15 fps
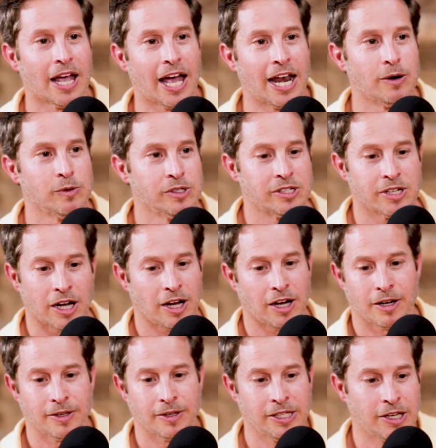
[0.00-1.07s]
And I was
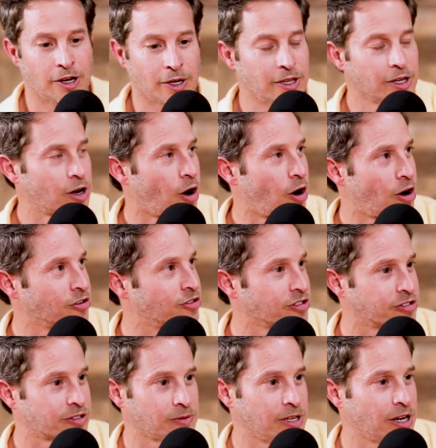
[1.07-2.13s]
in the car
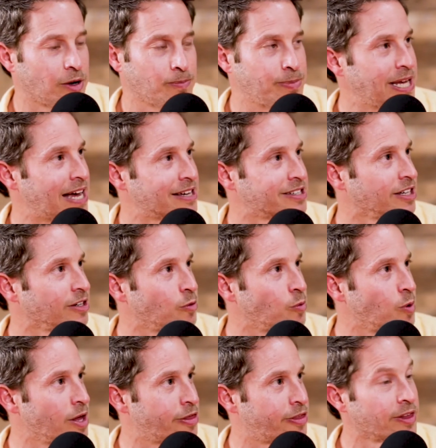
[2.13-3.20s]
just BSing
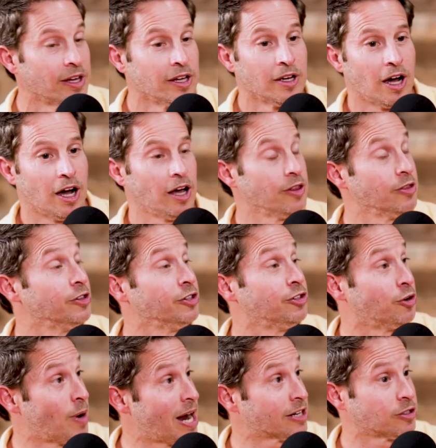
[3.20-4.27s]
with the
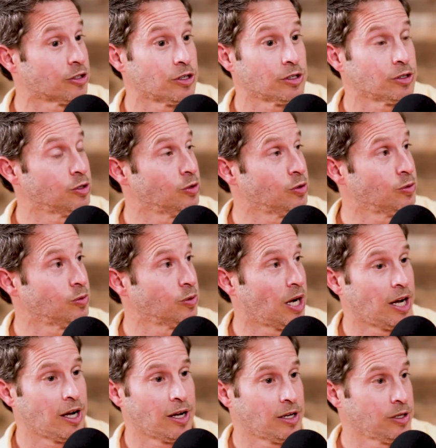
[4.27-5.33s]
director who
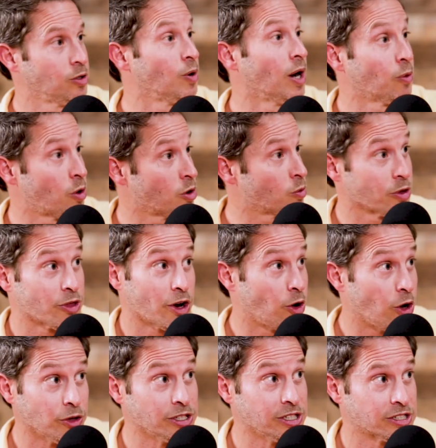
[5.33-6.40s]
I work with on
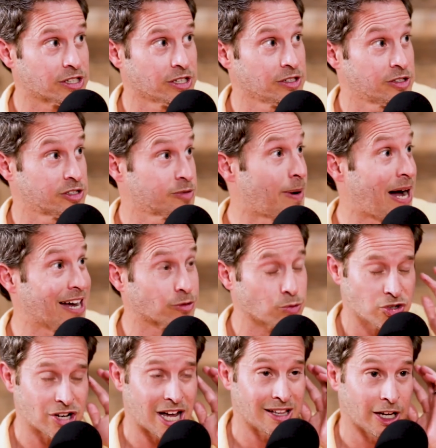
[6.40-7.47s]
all these spots. We
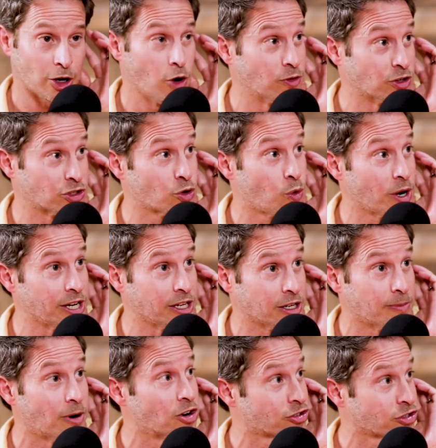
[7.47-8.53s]
shot over 20
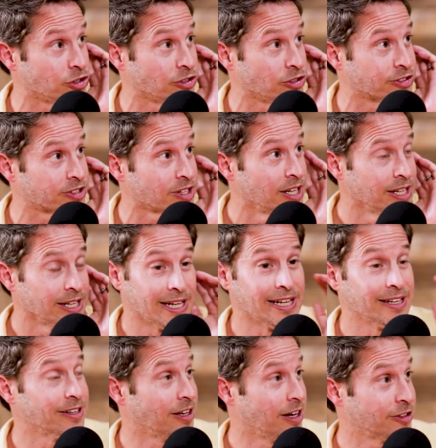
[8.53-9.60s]
commercials
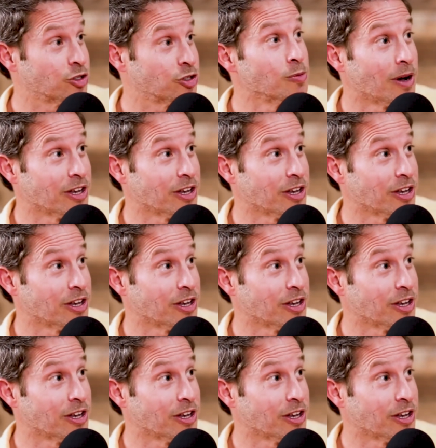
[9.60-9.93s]
in a 2-month